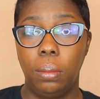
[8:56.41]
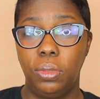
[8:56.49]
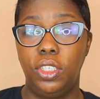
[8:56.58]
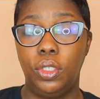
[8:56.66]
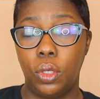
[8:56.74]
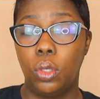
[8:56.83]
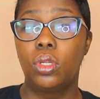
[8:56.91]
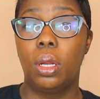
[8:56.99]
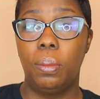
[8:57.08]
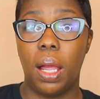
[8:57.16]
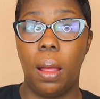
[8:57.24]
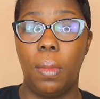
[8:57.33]
She told her
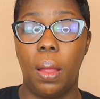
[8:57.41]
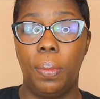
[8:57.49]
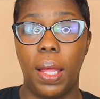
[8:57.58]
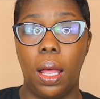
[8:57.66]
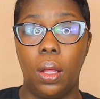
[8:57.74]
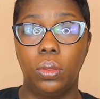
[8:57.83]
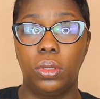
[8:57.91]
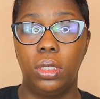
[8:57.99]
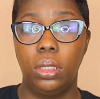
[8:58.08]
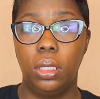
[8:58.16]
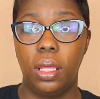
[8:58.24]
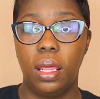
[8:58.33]
mom
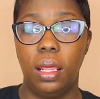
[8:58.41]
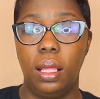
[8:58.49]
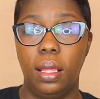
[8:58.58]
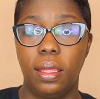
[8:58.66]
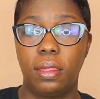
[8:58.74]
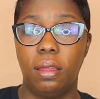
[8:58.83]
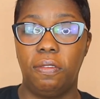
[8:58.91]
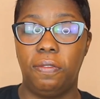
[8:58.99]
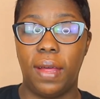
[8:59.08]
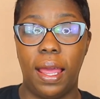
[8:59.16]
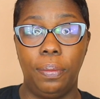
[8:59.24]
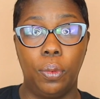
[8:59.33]
about the
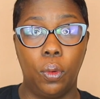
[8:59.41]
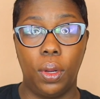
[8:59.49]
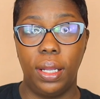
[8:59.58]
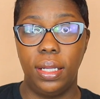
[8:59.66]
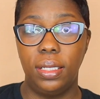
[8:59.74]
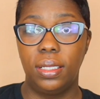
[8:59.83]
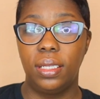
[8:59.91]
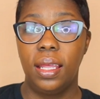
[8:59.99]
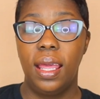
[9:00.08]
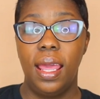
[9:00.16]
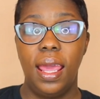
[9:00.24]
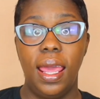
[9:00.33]
five boys,
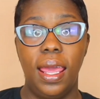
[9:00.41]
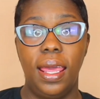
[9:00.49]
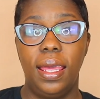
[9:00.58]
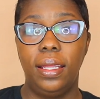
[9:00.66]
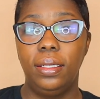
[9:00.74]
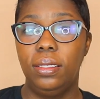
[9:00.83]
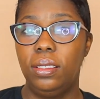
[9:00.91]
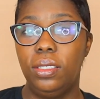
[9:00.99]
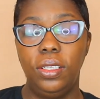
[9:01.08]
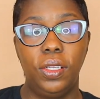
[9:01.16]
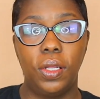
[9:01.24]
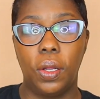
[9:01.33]
and,
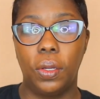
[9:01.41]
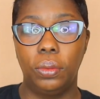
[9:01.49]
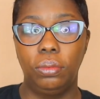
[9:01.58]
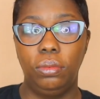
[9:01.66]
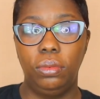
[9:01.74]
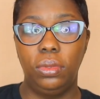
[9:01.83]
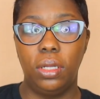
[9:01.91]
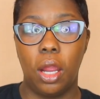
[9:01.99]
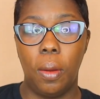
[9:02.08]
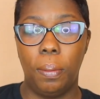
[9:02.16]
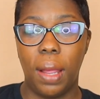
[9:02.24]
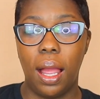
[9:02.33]
you know,
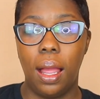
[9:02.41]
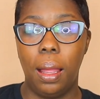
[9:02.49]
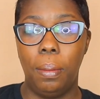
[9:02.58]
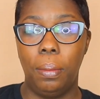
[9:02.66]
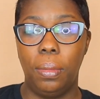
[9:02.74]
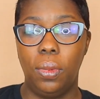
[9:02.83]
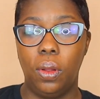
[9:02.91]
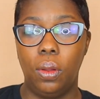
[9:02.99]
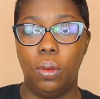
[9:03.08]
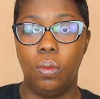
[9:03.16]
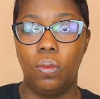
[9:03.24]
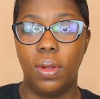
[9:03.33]
her mom
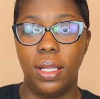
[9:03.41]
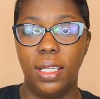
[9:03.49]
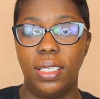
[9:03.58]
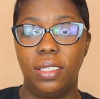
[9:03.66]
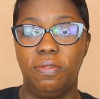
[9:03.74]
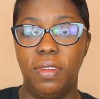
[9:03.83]
was